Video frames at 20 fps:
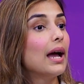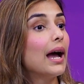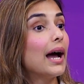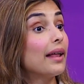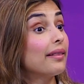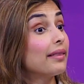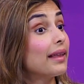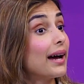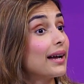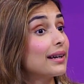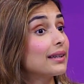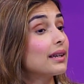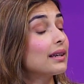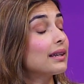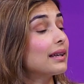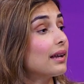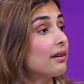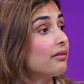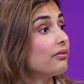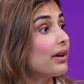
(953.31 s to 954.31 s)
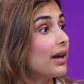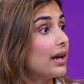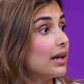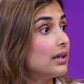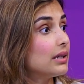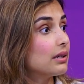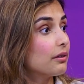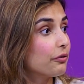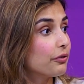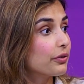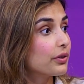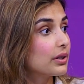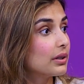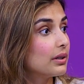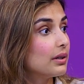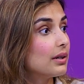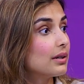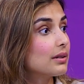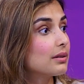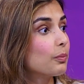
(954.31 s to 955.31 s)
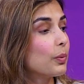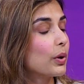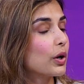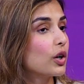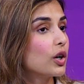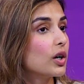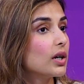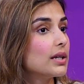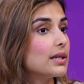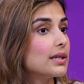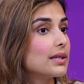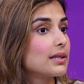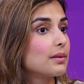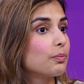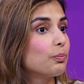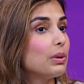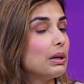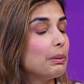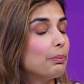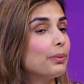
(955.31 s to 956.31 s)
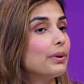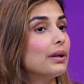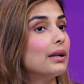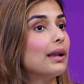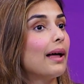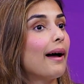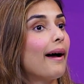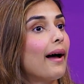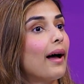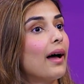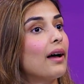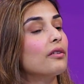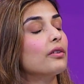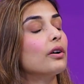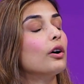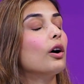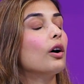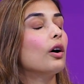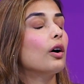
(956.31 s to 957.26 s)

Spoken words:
and that can get very difficult because people have,